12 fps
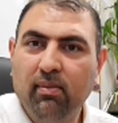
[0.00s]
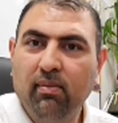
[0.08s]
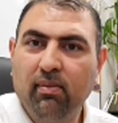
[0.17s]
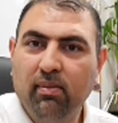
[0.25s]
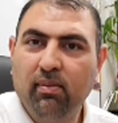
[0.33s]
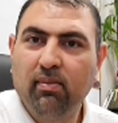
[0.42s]

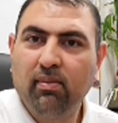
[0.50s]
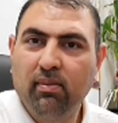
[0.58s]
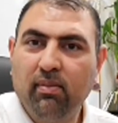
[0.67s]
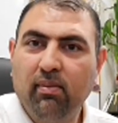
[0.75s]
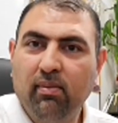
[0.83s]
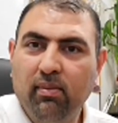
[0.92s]

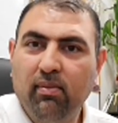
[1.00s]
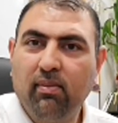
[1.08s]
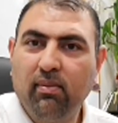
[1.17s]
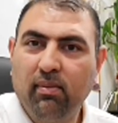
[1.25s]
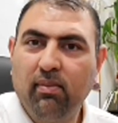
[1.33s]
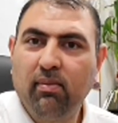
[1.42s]

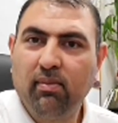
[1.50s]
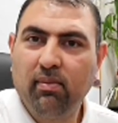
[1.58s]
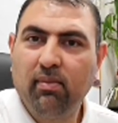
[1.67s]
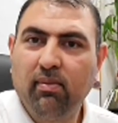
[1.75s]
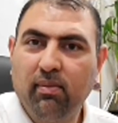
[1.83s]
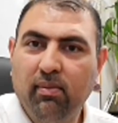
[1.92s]

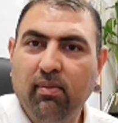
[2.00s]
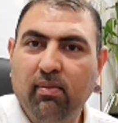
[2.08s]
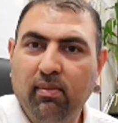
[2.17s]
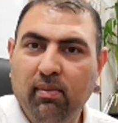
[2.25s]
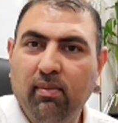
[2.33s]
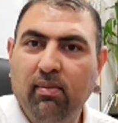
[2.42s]

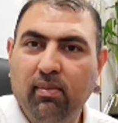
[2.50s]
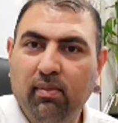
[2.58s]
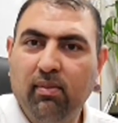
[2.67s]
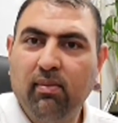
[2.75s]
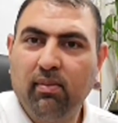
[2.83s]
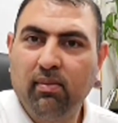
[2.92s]

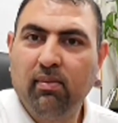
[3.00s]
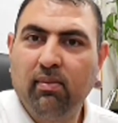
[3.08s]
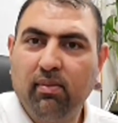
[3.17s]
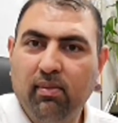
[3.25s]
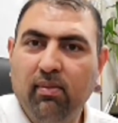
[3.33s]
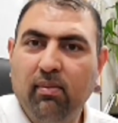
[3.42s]

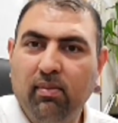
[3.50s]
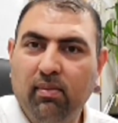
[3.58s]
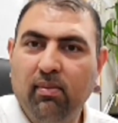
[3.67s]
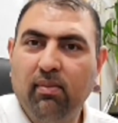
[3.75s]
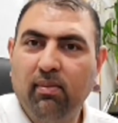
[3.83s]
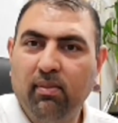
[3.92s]

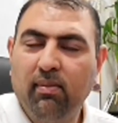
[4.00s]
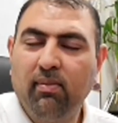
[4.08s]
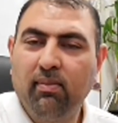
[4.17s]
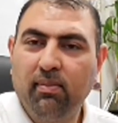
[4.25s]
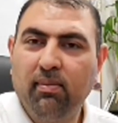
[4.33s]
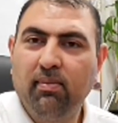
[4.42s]

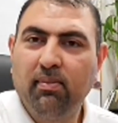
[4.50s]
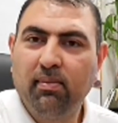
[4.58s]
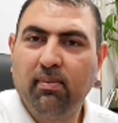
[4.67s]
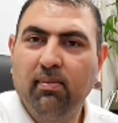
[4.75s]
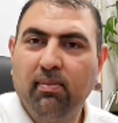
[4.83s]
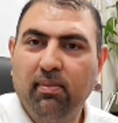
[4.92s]

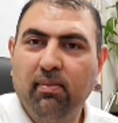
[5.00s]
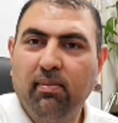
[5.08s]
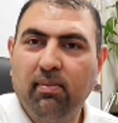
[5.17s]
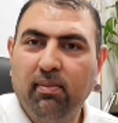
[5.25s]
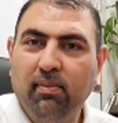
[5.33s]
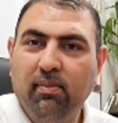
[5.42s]

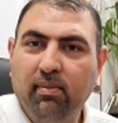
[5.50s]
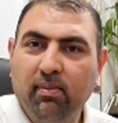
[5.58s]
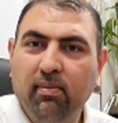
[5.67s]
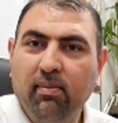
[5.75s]
This person isn't speaking.